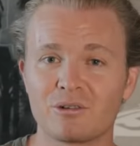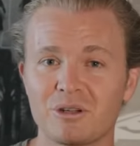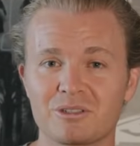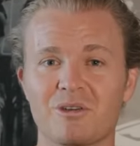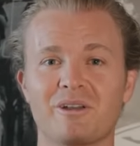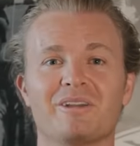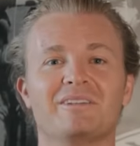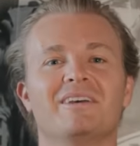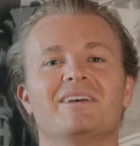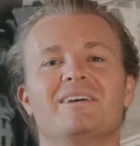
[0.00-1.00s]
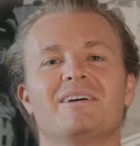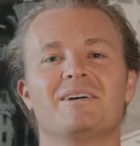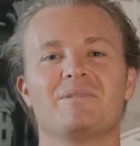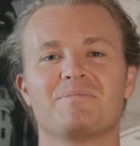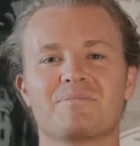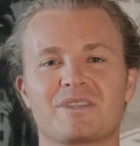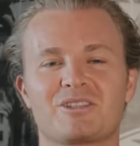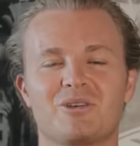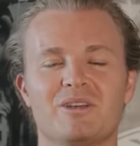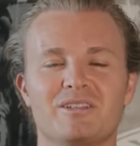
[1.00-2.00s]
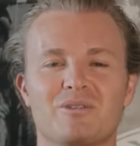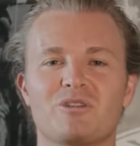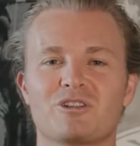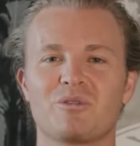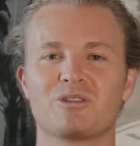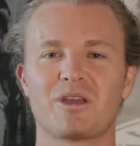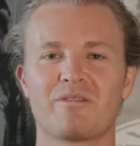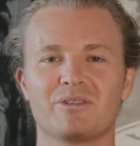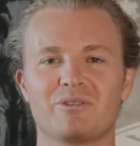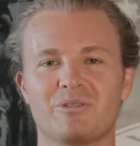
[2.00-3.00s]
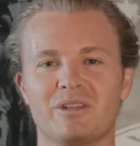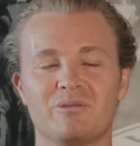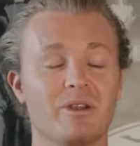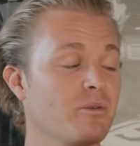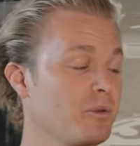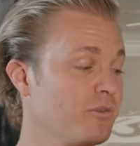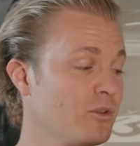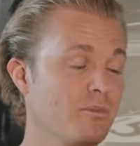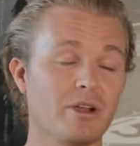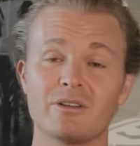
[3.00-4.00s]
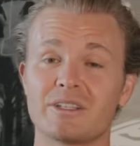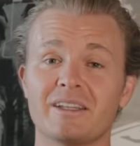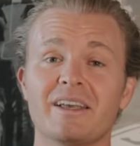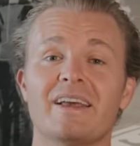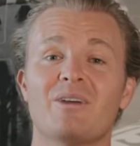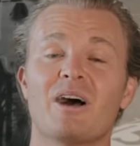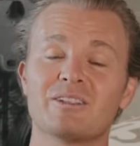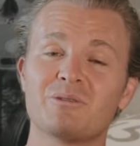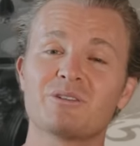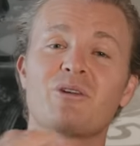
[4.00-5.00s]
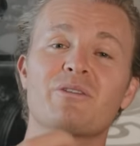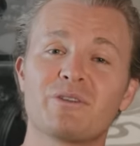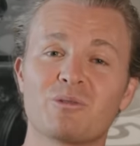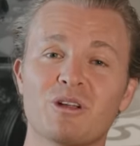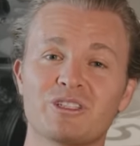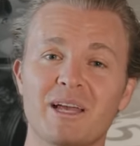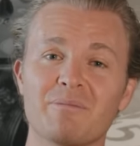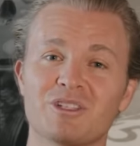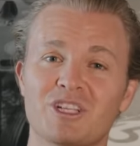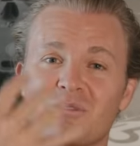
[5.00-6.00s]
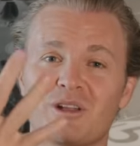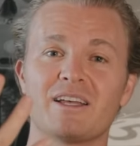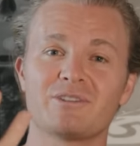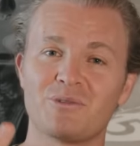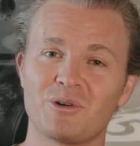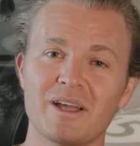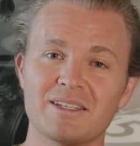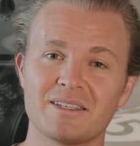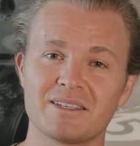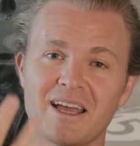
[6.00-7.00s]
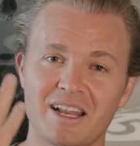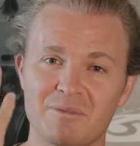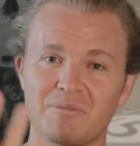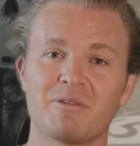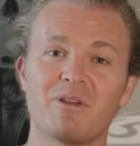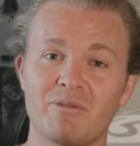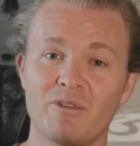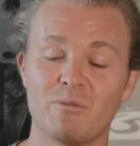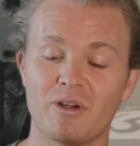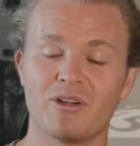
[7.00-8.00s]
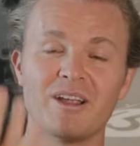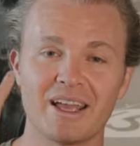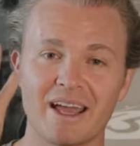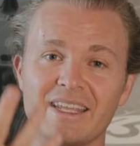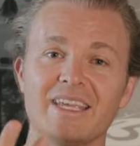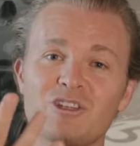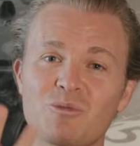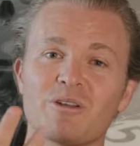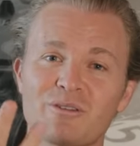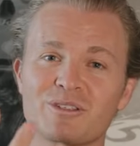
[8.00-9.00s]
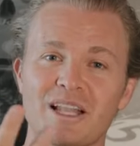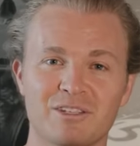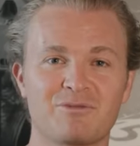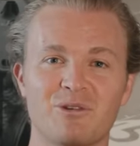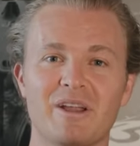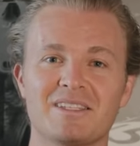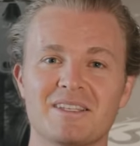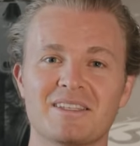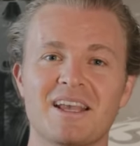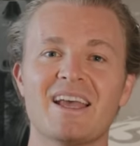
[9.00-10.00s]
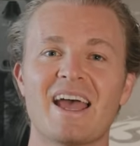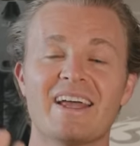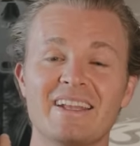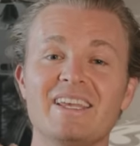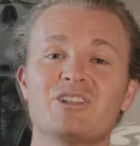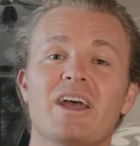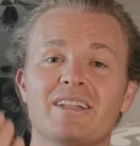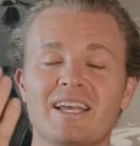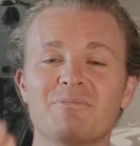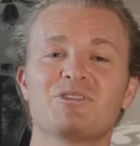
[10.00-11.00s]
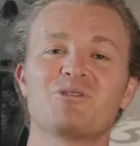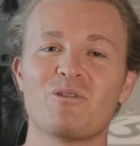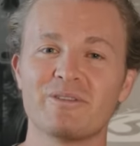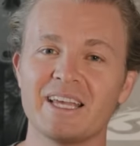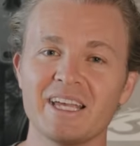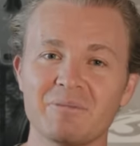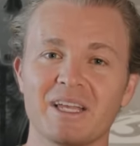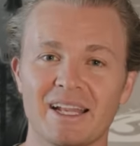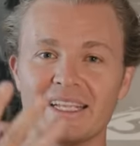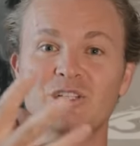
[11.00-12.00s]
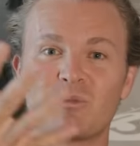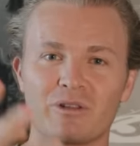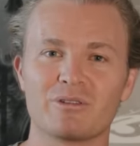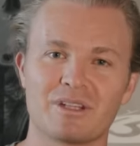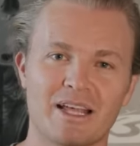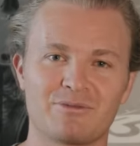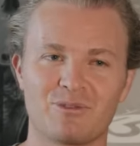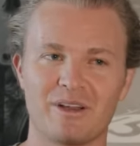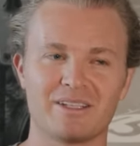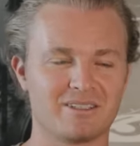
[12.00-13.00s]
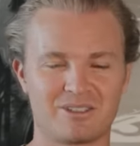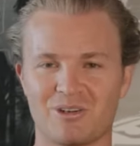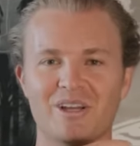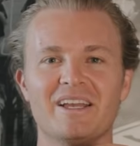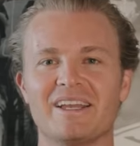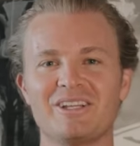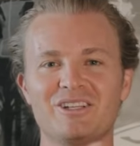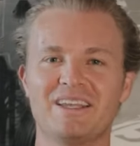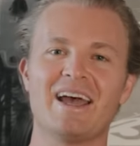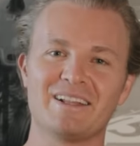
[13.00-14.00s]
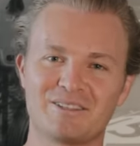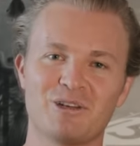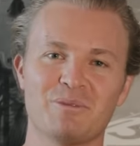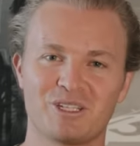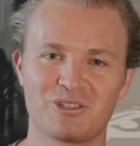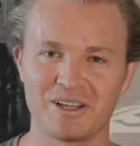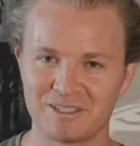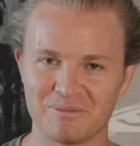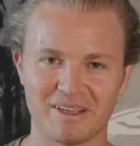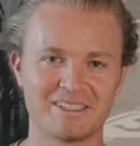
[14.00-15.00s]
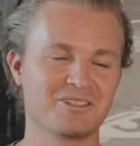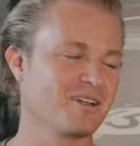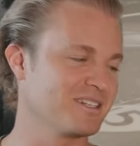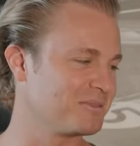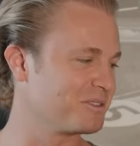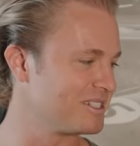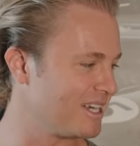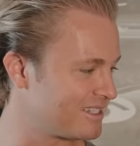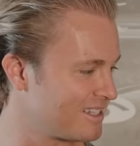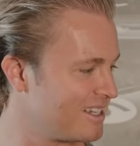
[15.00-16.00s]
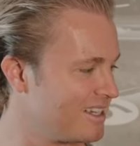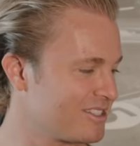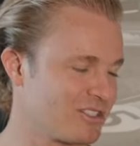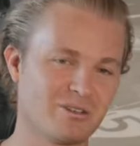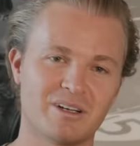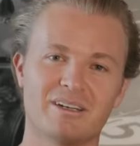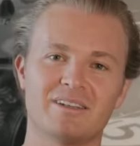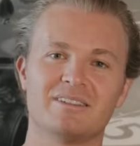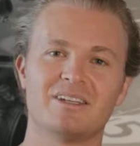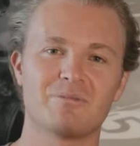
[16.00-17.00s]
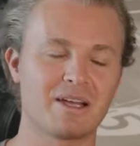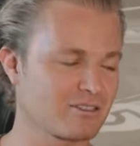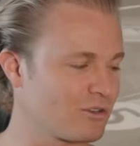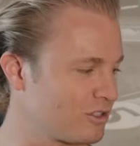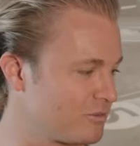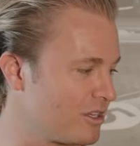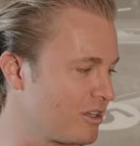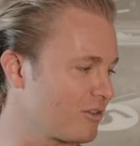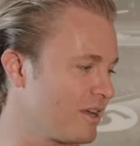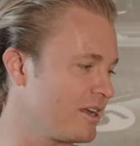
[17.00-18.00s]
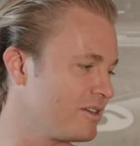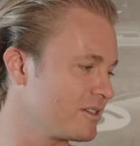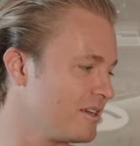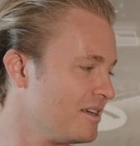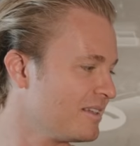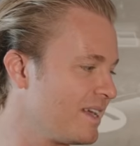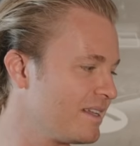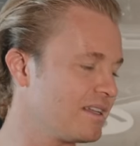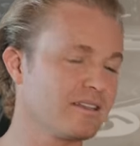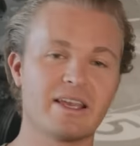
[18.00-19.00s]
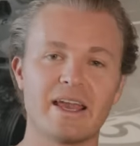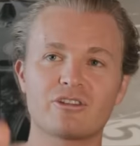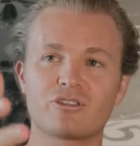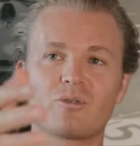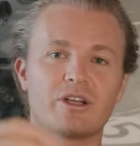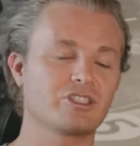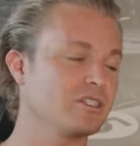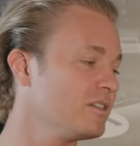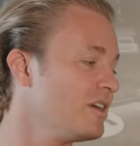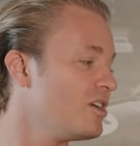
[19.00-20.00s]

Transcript: or what's going on. Um, so he's the worst one to have in, in, the rear view mirrors. And as I was going for the World Championship, the last four races, I had him in my rear view mirror at each one of those last four races and he attempted to overtake me at each one of those last four races. So it just added so much stress to my situation. It was nuts. So uh, dear Max caused me a lot of gray hairs. Then uh, the extra question,